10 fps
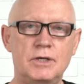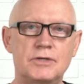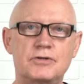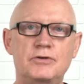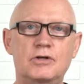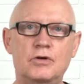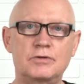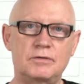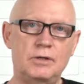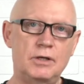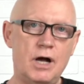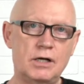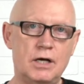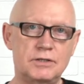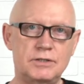So you're going to lock
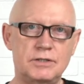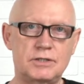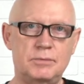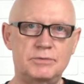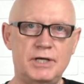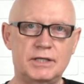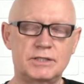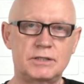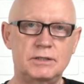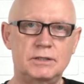onto the subject,